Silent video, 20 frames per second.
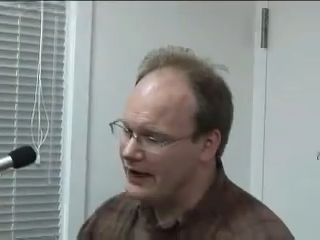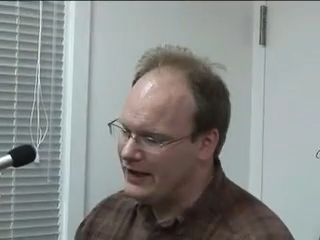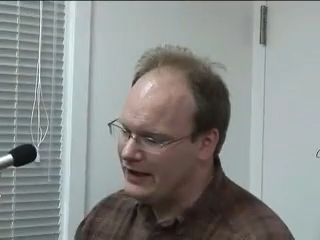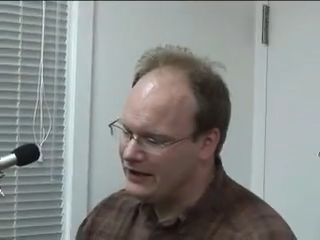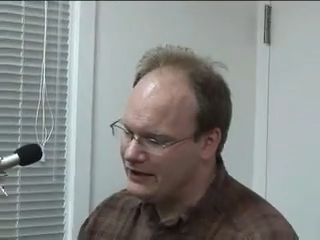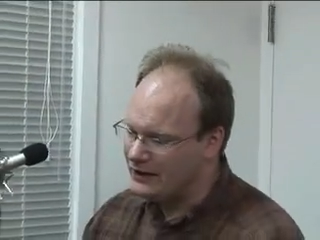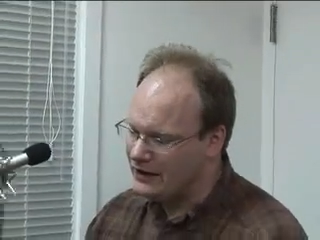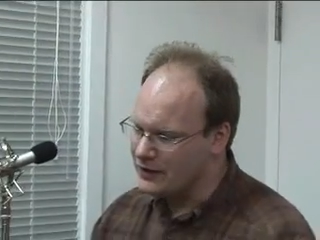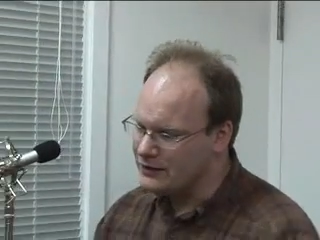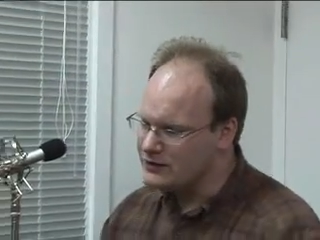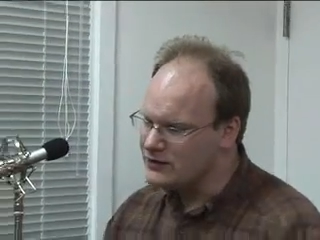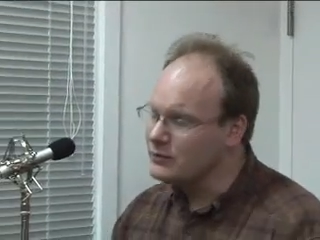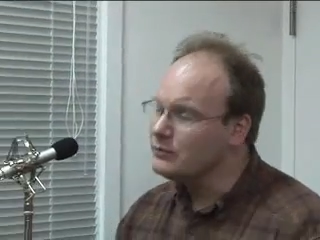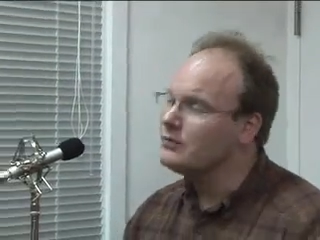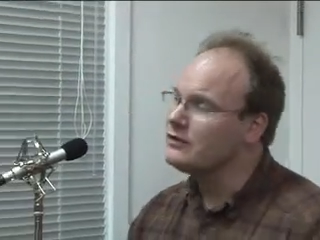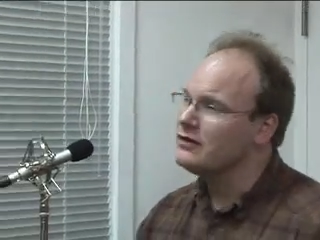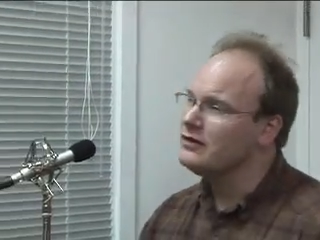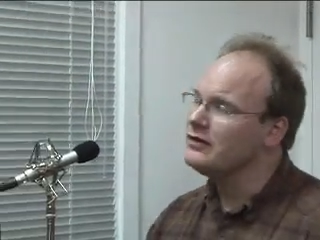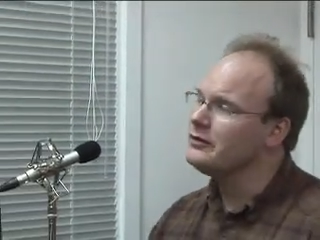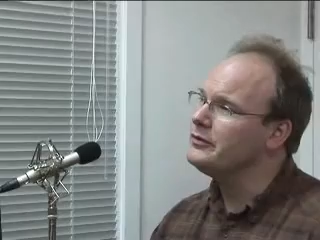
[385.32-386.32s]
and I
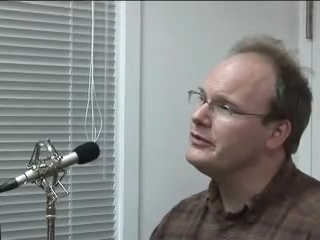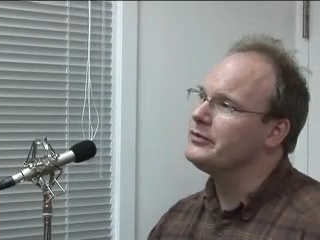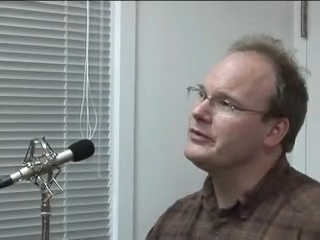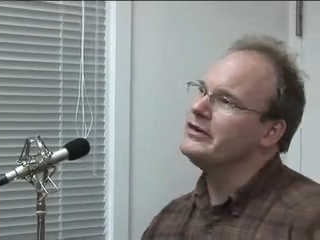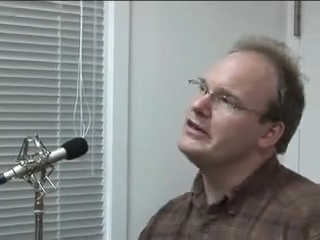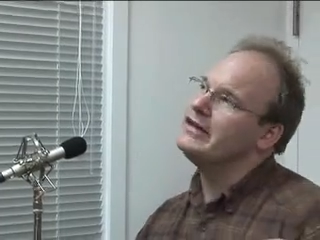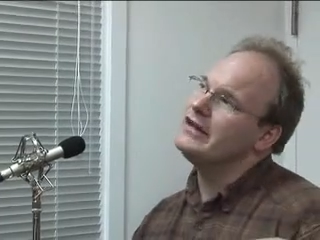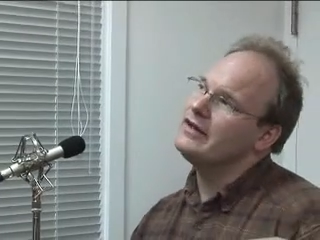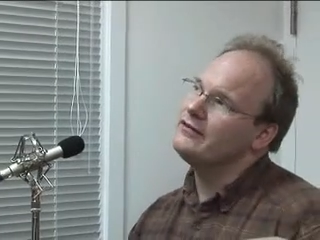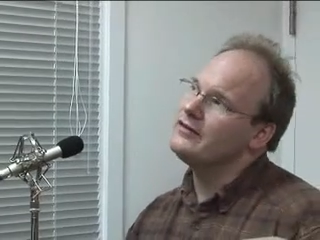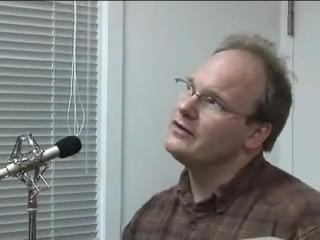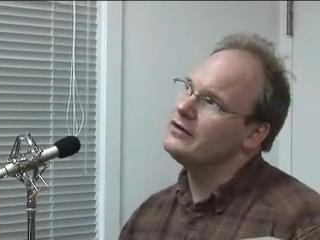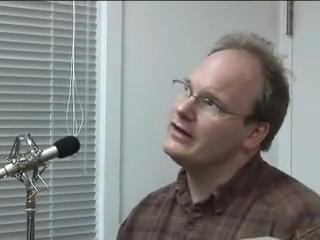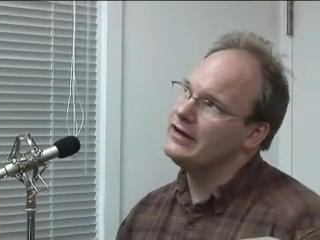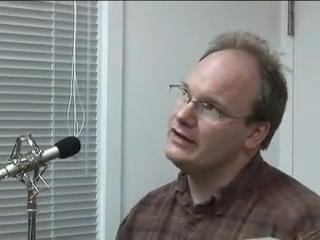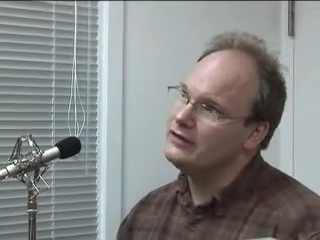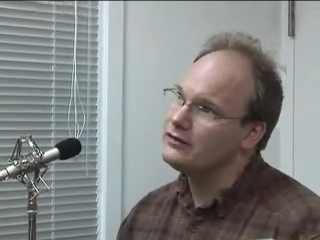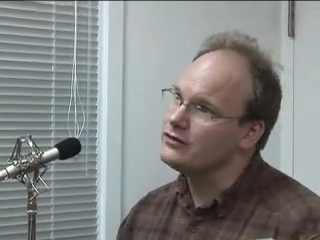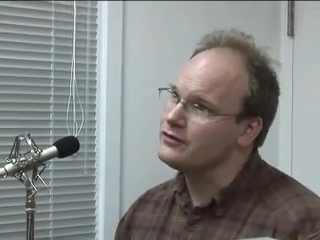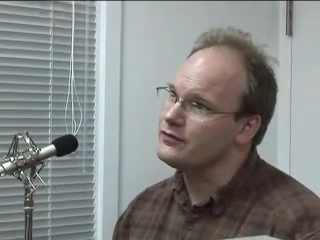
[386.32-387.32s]
don't think we really have a good
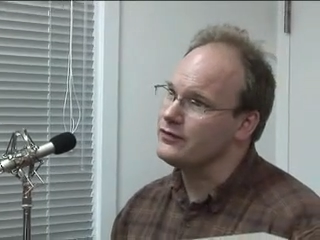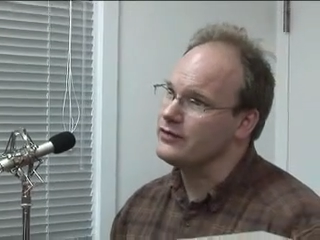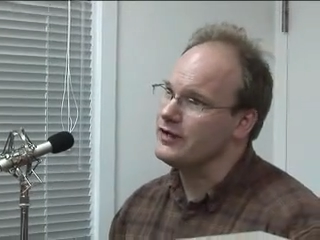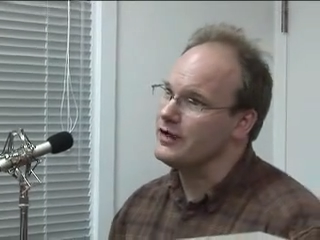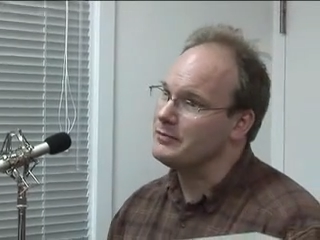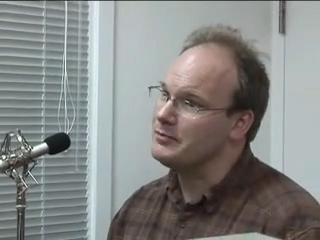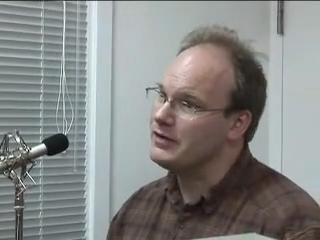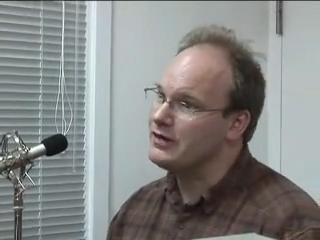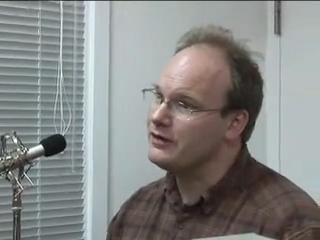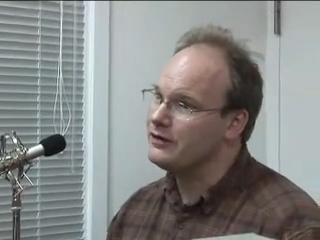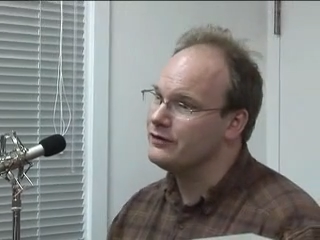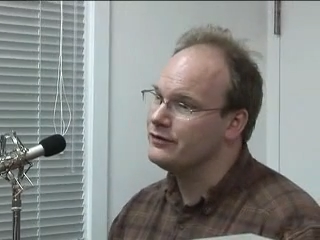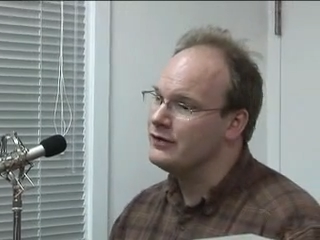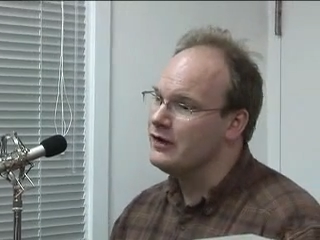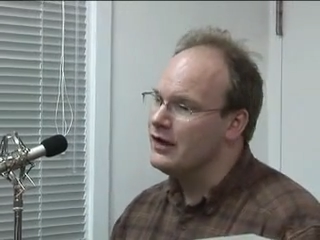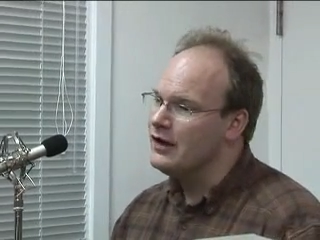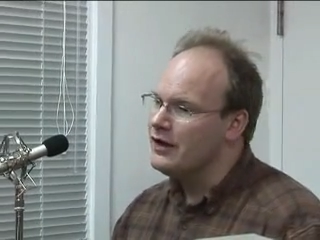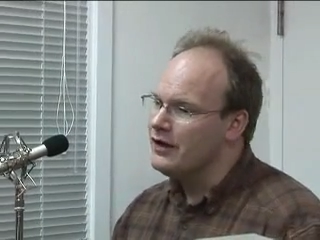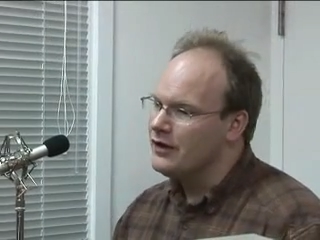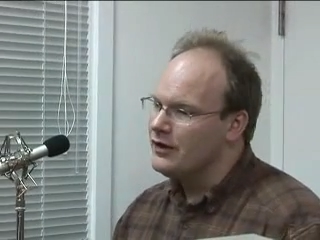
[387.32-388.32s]
answer for that, because
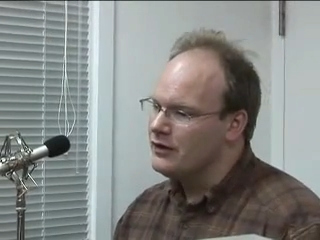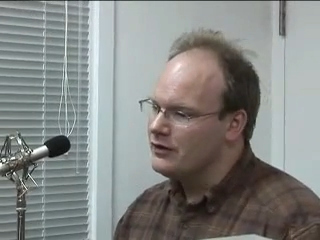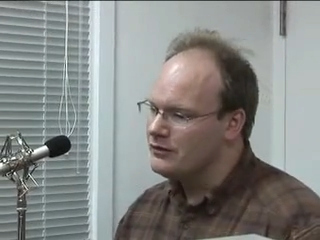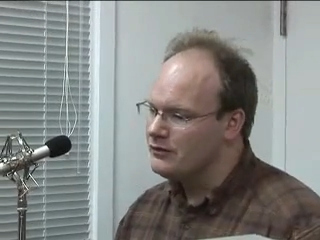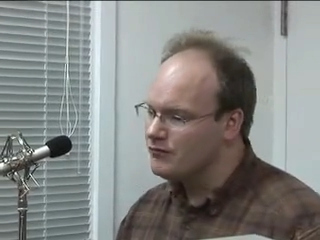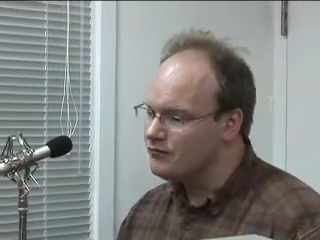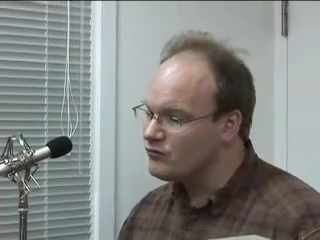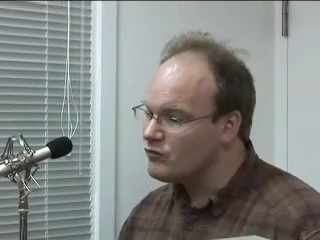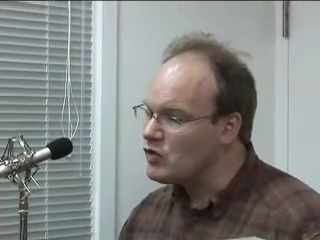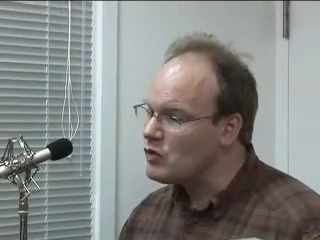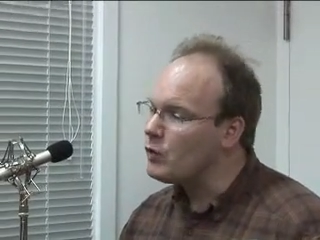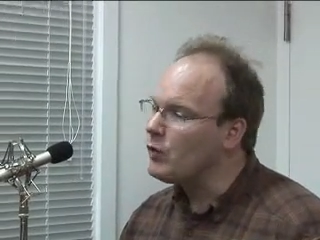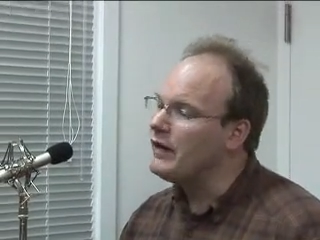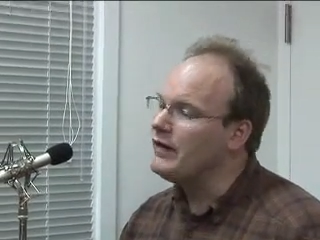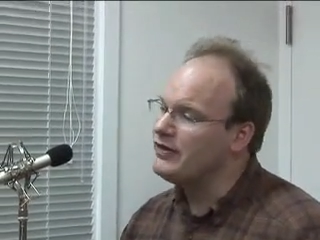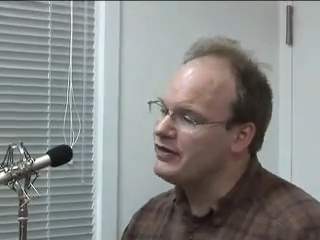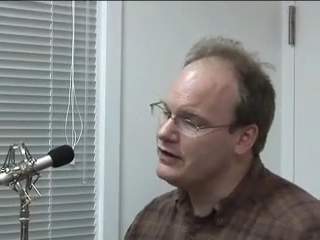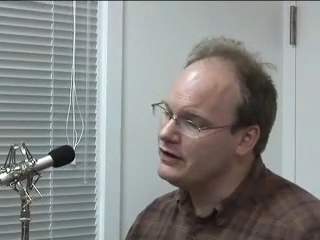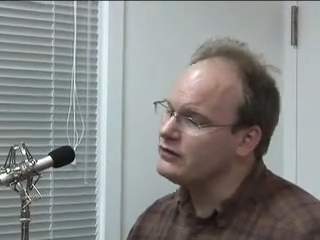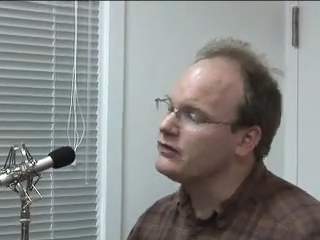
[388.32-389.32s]
the
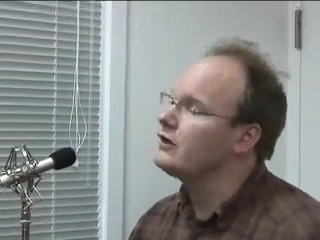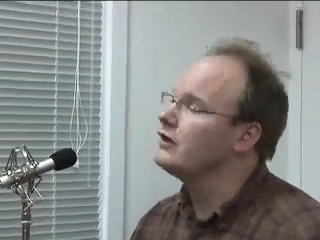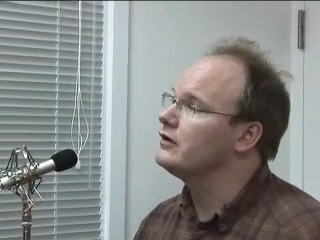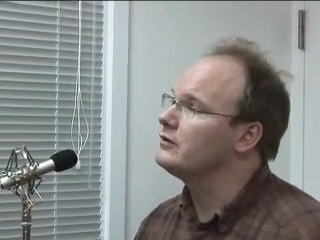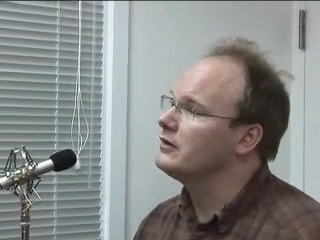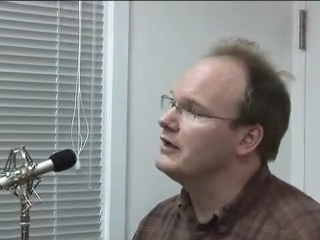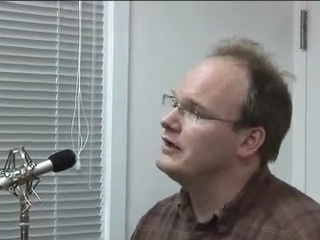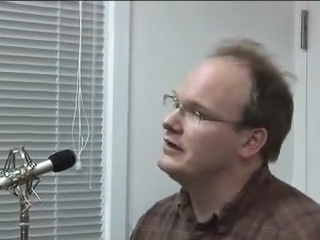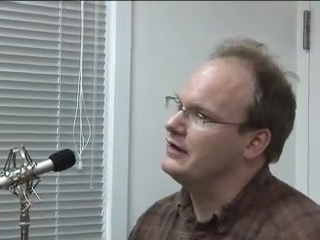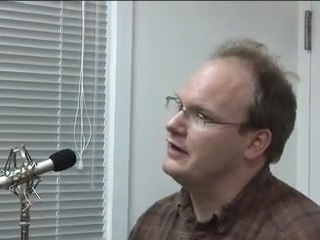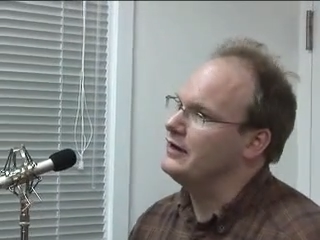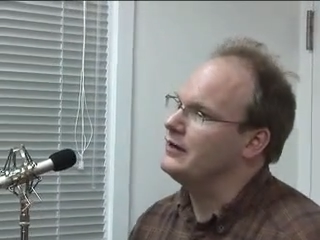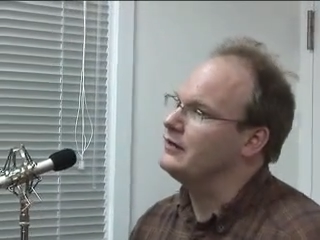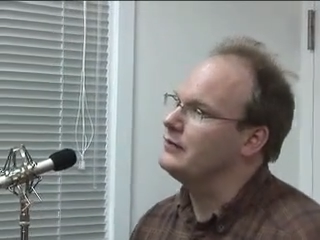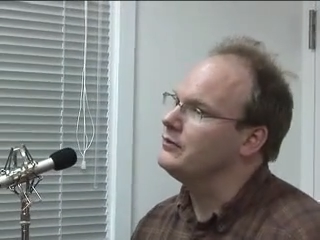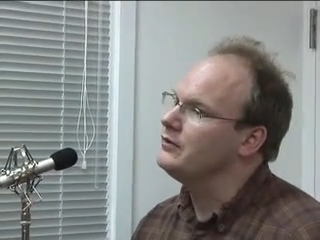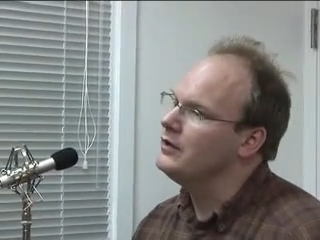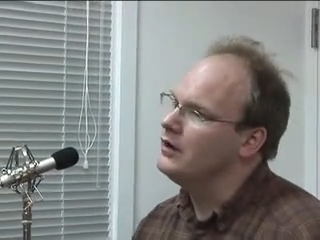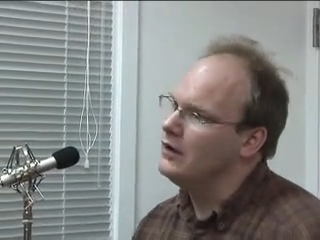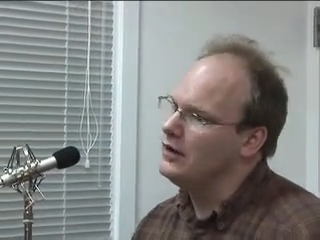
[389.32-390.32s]
way things are right now,